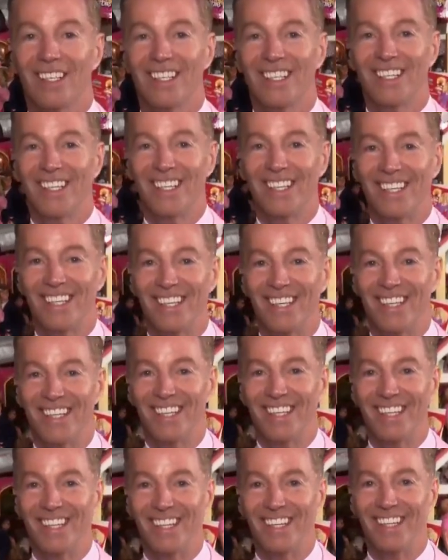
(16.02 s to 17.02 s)

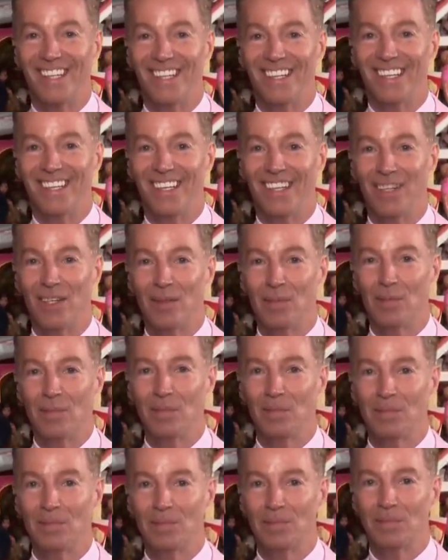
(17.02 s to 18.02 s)

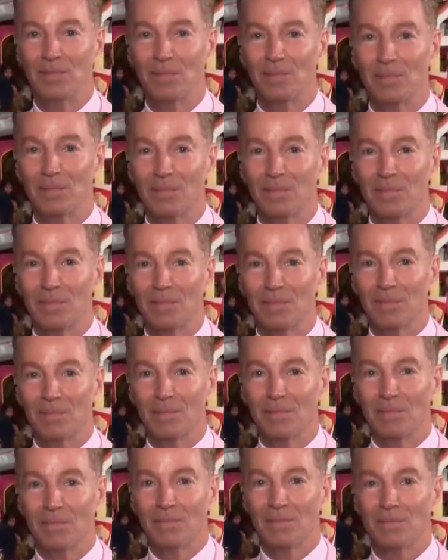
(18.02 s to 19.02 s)

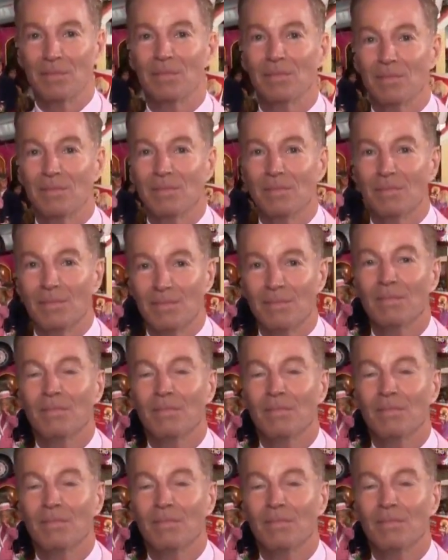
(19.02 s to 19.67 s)
[no speech]